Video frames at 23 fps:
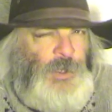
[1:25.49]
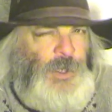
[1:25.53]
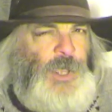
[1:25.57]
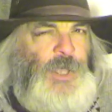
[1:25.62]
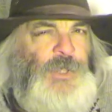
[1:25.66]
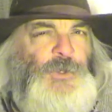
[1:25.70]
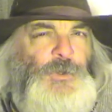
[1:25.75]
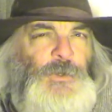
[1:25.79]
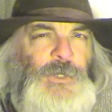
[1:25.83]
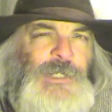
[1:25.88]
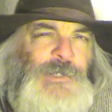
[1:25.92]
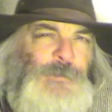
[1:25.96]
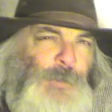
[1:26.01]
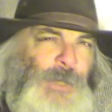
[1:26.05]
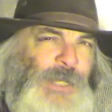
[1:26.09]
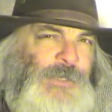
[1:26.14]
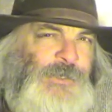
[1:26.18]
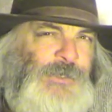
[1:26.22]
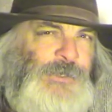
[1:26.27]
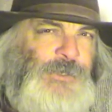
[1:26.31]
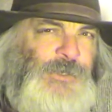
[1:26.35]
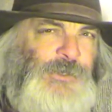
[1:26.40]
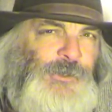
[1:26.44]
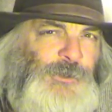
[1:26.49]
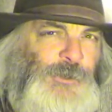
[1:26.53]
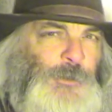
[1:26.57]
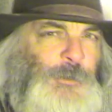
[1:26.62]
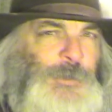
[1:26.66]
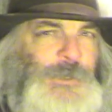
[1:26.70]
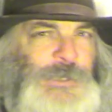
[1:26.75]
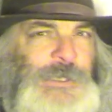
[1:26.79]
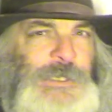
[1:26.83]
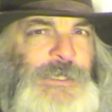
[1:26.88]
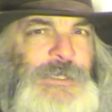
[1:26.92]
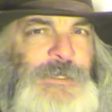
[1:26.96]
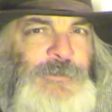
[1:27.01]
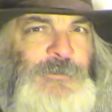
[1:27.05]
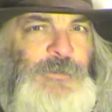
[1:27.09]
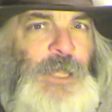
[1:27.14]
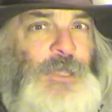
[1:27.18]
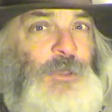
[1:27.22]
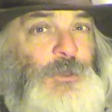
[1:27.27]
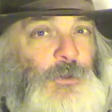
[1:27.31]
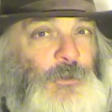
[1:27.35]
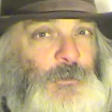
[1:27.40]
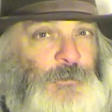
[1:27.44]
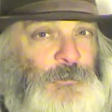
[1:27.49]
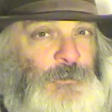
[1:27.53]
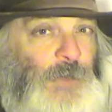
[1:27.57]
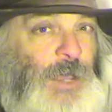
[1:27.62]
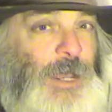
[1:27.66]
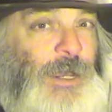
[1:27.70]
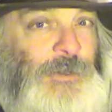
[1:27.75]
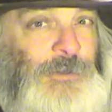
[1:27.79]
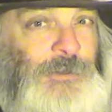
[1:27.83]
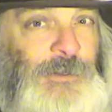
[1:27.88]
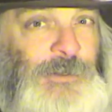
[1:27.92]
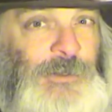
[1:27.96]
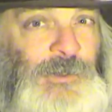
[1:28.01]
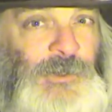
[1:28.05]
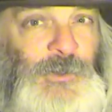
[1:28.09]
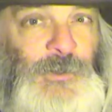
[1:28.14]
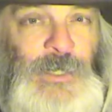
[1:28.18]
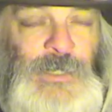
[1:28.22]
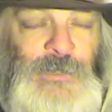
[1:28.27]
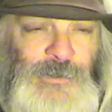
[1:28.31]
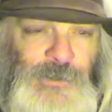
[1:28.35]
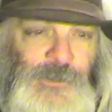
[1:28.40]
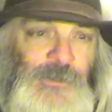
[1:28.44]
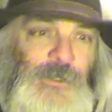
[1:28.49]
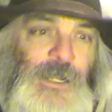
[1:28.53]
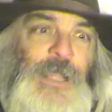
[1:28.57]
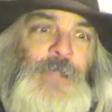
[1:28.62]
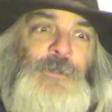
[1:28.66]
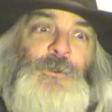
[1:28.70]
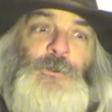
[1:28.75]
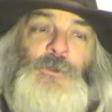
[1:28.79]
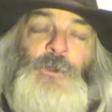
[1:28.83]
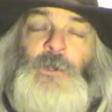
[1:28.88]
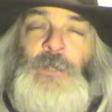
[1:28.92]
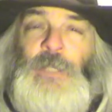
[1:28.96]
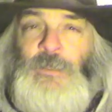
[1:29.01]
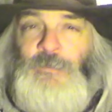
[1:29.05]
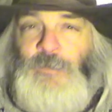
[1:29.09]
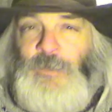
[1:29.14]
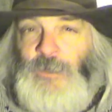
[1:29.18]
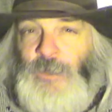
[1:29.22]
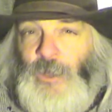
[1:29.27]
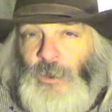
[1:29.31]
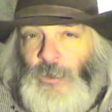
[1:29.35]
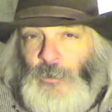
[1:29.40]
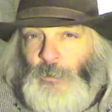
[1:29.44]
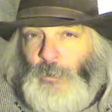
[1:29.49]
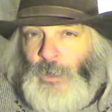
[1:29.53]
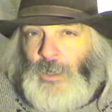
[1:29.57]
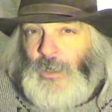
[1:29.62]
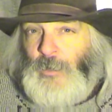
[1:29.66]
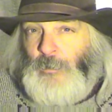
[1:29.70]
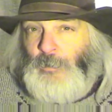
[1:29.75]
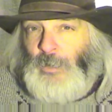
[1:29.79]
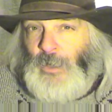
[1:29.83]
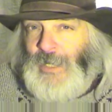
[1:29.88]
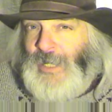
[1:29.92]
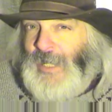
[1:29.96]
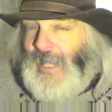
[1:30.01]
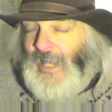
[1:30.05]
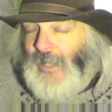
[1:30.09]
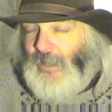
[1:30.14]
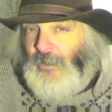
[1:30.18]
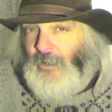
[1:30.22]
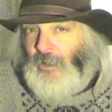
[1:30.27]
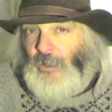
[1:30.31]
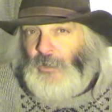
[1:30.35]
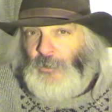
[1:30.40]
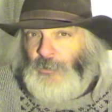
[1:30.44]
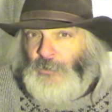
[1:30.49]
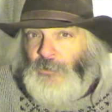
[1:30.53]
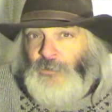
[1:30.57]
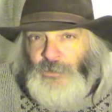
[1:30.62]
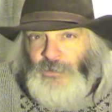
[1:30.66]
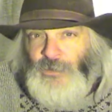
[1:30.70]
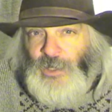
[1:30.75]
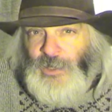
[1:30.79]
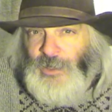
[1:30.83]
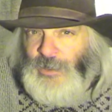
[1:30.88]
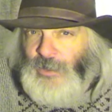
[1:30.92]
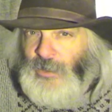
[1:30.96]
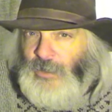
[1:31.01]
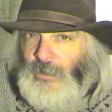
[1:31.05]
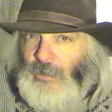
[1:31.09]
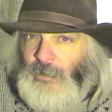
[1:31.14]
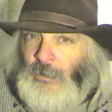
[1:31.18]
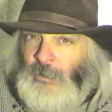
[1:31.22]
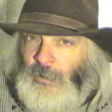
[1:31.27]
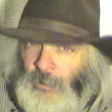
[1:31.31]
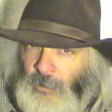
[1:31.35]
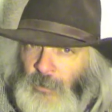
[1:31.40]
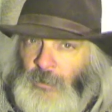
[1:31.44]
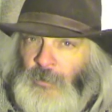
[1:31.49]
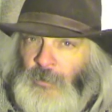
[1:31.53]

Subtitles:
And you expect us to believe that you found this treasure and you don't even know what the bloody hell the clues say?